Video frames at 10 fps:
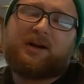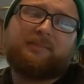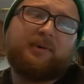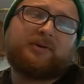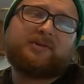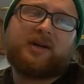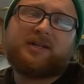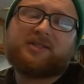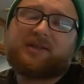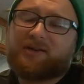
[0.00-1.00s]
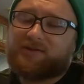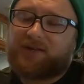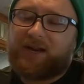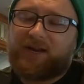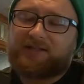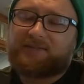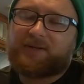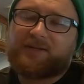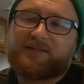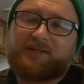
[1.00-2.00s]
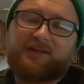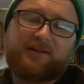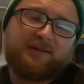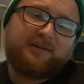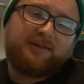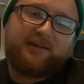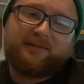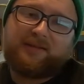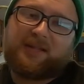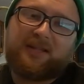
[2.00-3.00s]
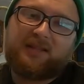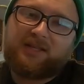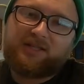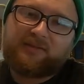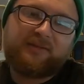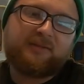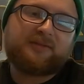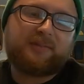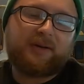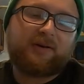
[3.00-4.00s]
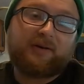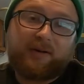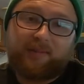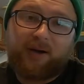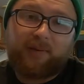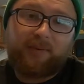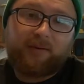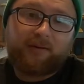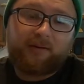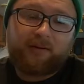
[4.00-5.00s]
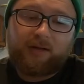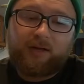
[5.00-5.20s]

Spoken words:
personally, I just like using 8s because it just feels better, in my opinion.